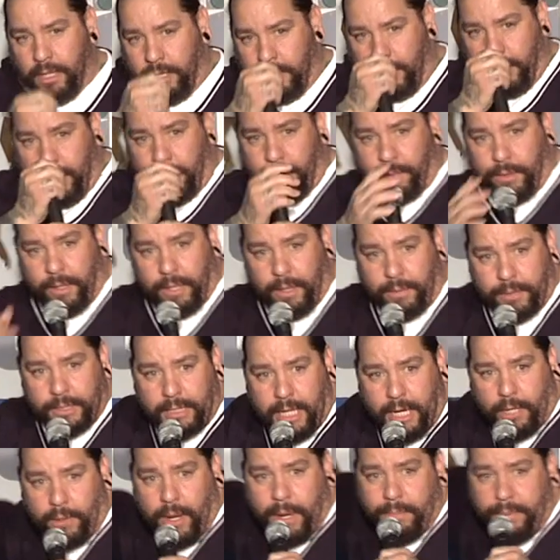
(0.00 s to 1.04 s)
The other one, I
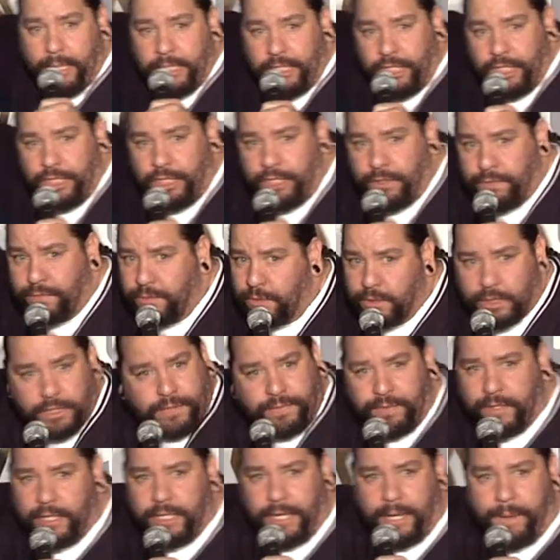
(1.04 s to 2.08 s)
was like, grab my chichi, fool, it's
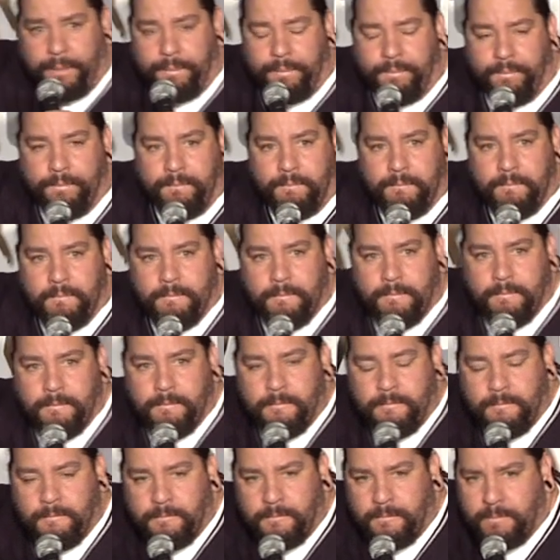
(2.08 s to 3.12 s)
funny.
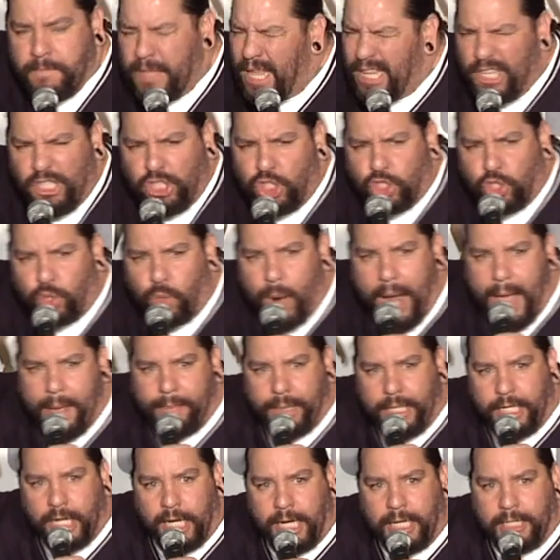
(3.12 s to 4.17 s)
Just
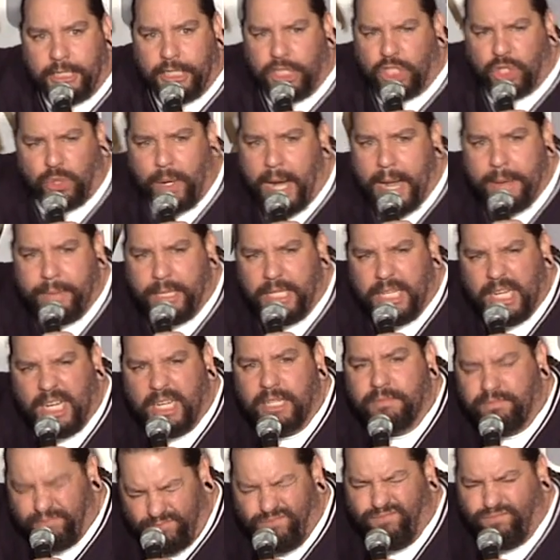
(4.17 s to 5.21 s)
grab it, dog, just grab it,
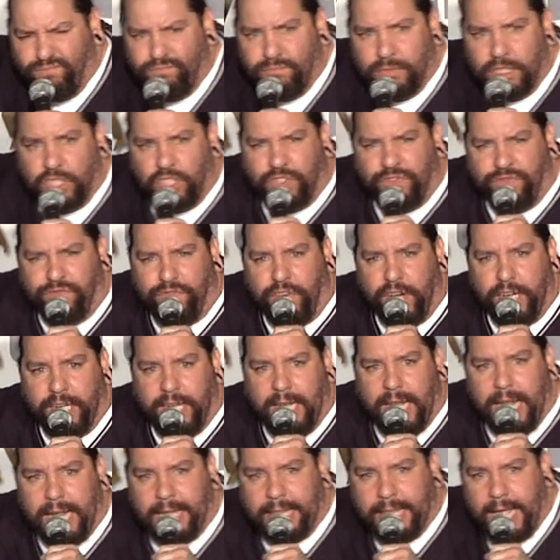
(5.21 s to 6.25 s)
dog. It's
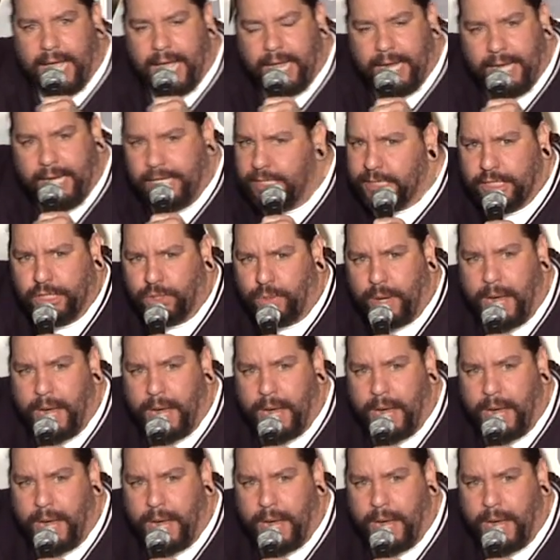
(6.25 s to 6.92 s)
funny like that, eh? Just